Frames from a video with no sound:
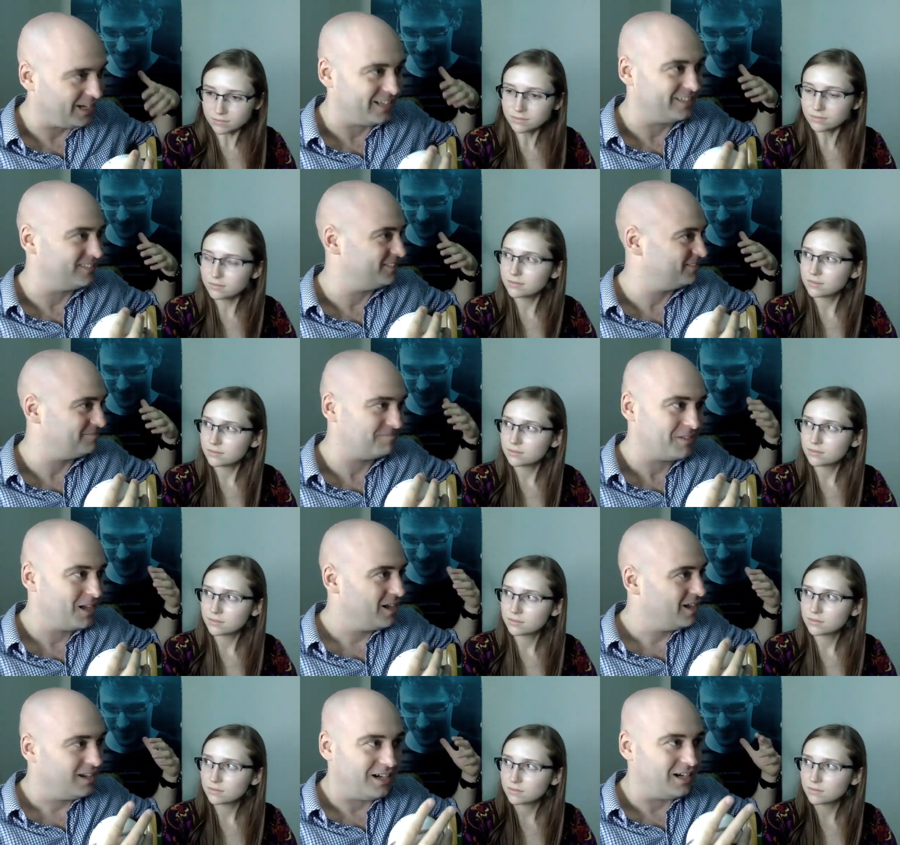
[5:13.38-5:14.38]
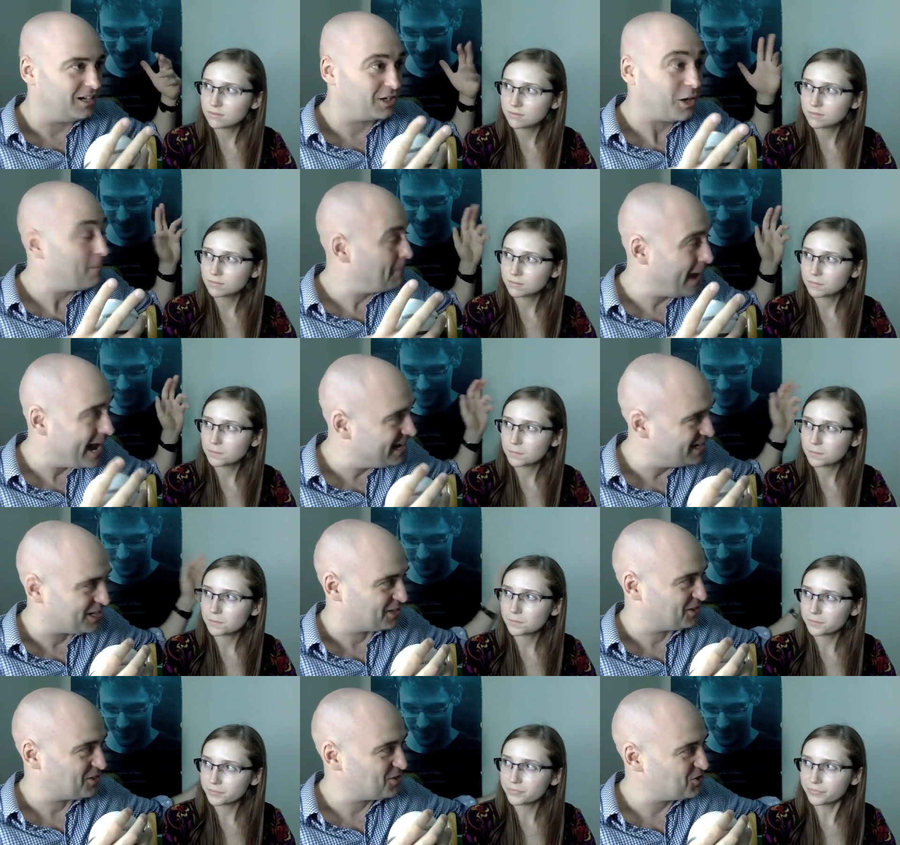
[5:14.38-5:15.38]
Speaker 1: and uh,
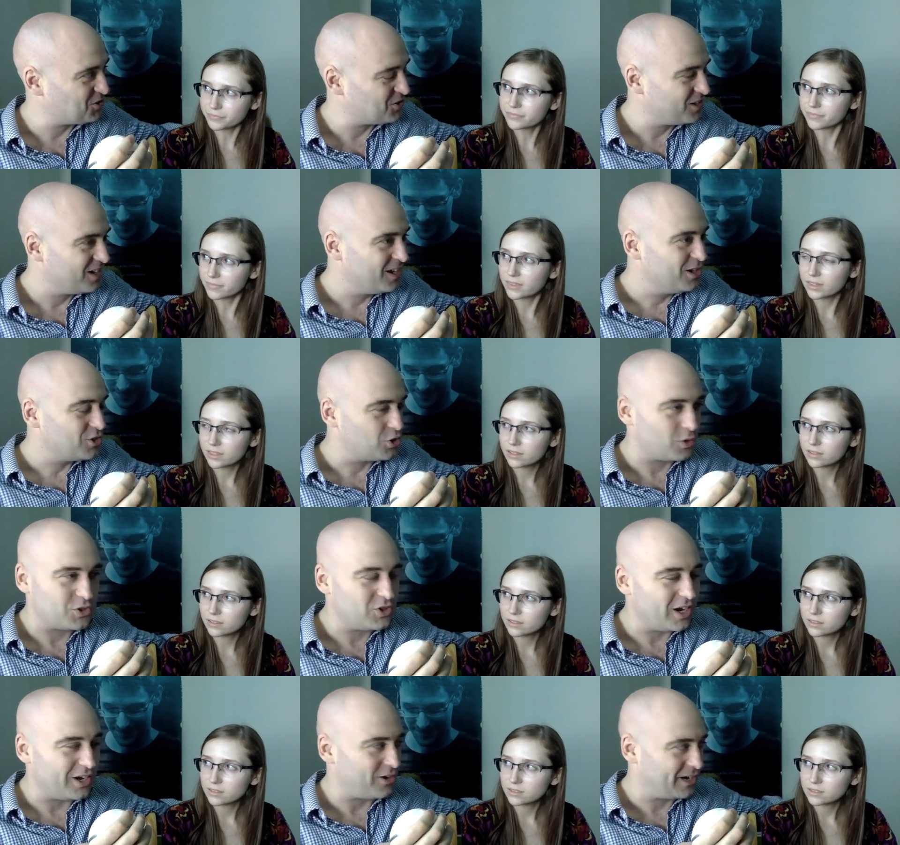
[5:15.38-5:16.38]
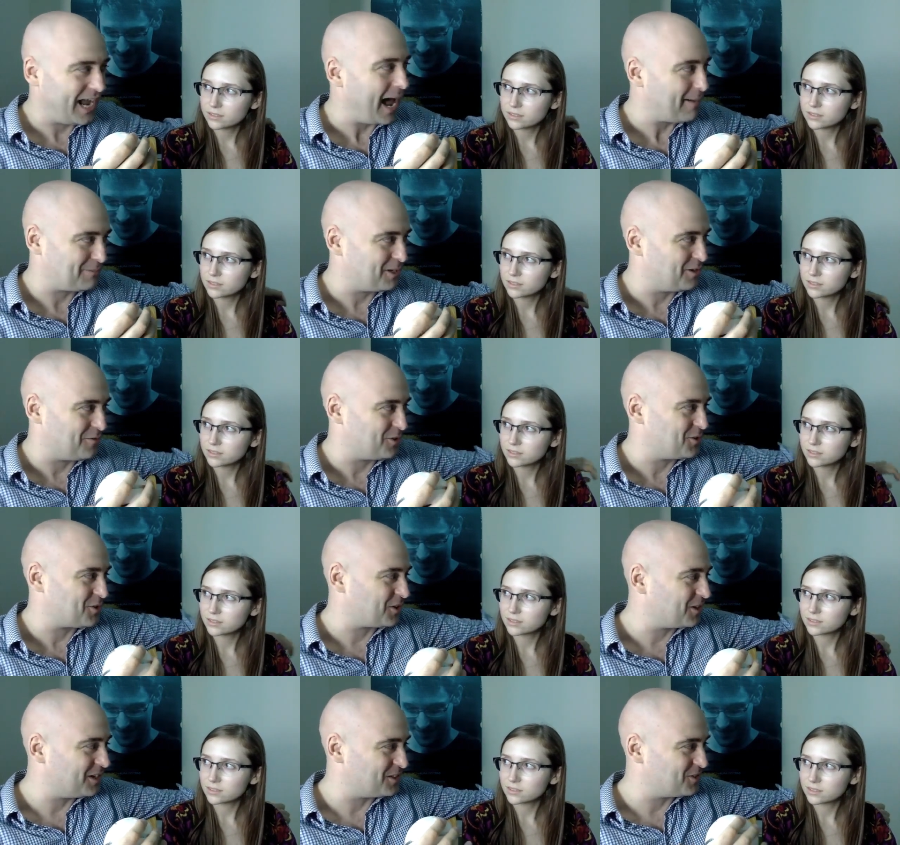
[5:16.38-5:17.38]
companions. So it's not your captive; it's
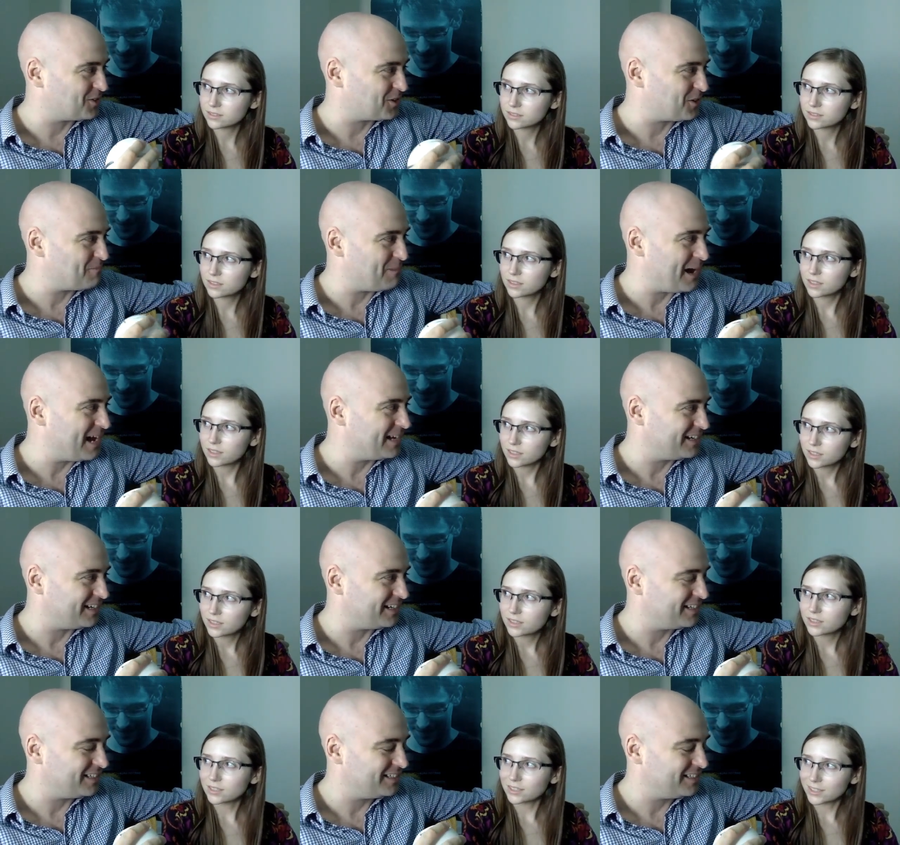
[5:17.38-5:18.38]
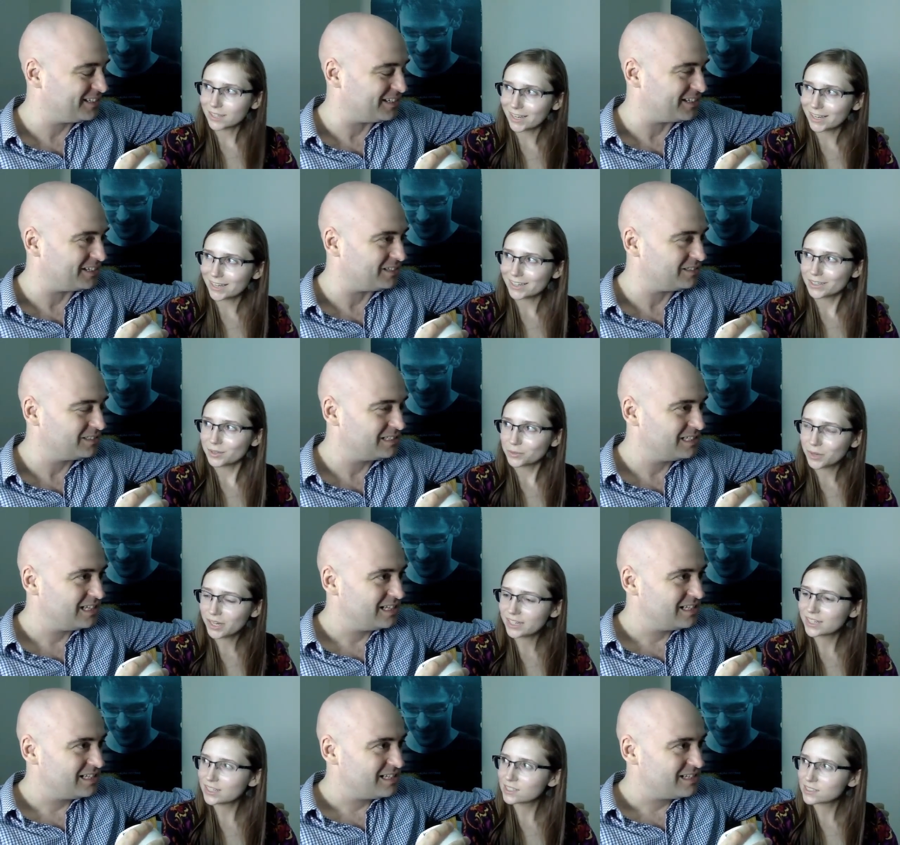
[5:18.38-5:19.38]
your it's your companion. You yeah, know,
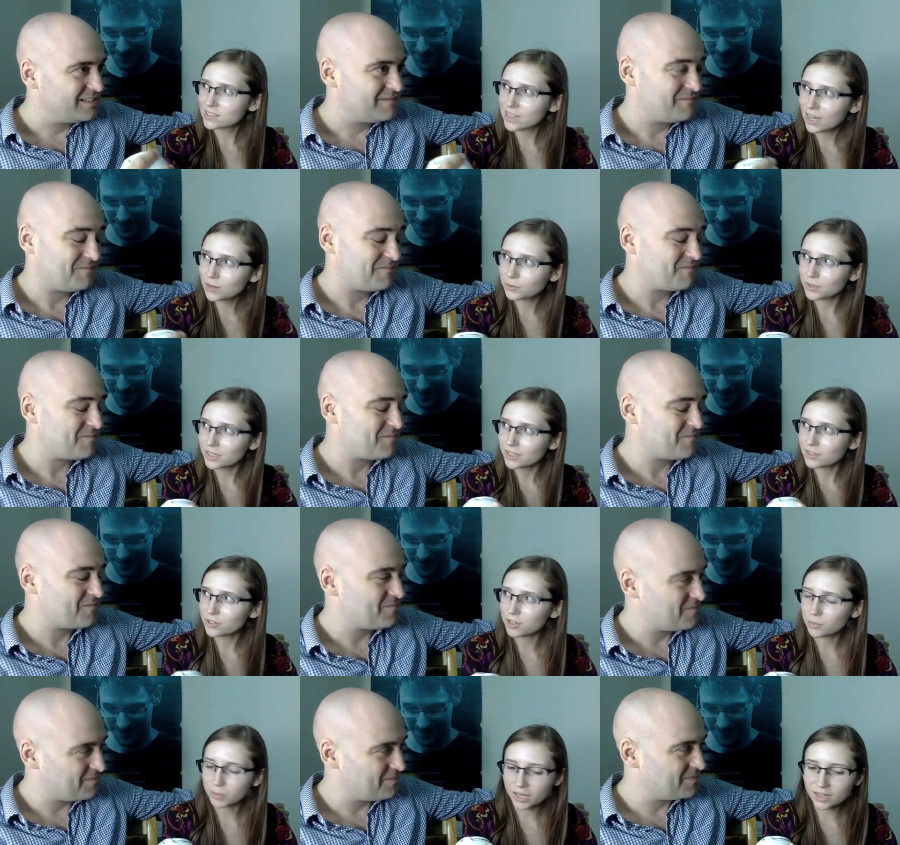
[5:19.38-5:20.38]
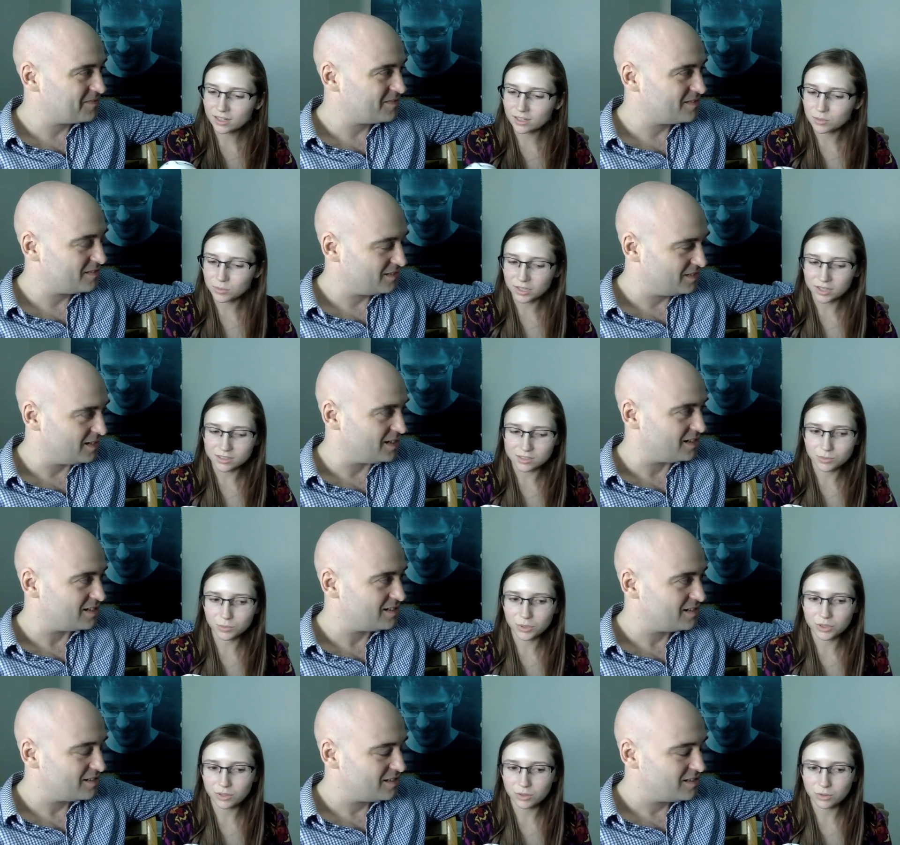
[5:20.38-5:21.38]
Speaker 2: right? And it's not really your companion because yeah.
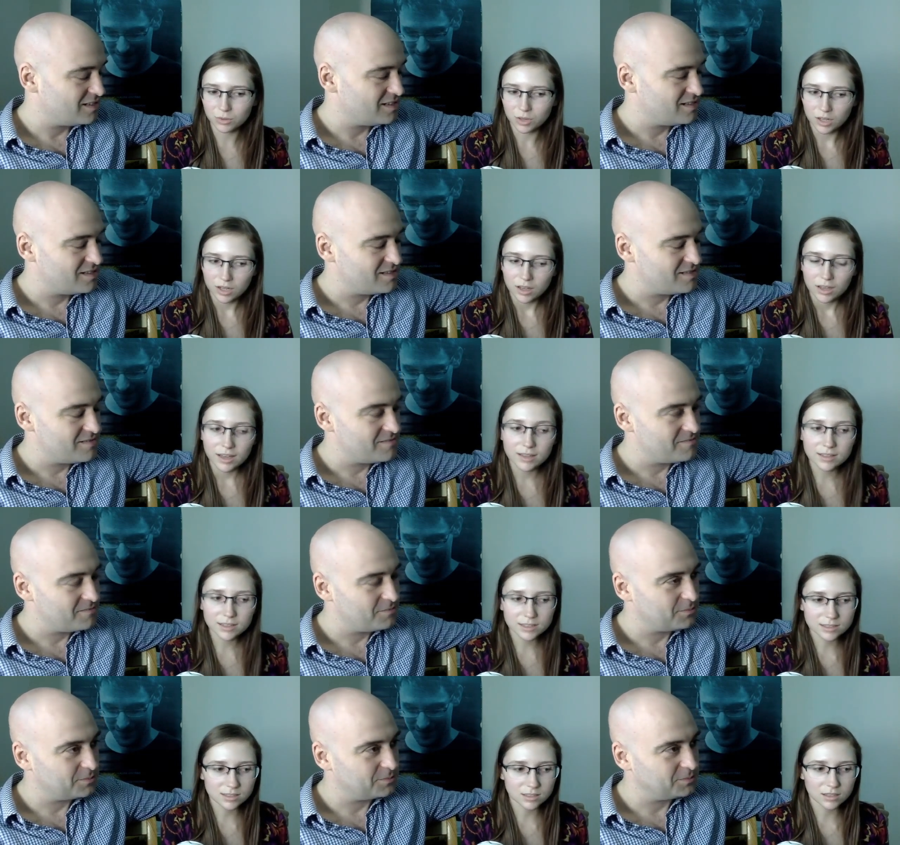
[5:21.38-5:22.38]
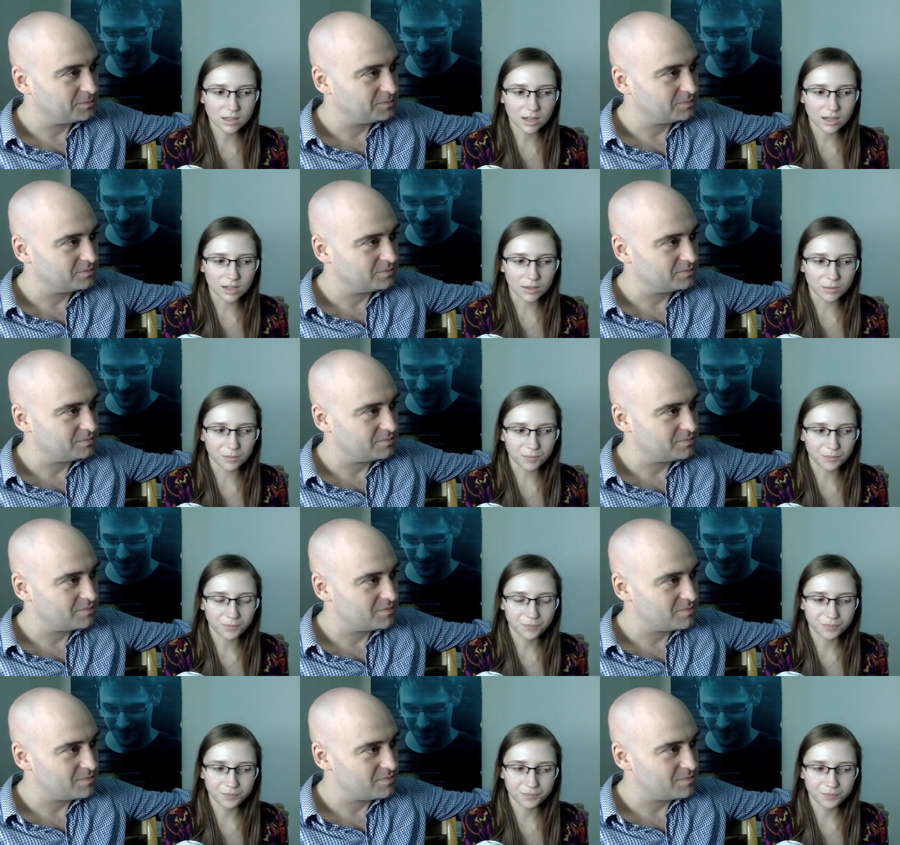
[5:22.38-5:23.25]
when you, at least. Um,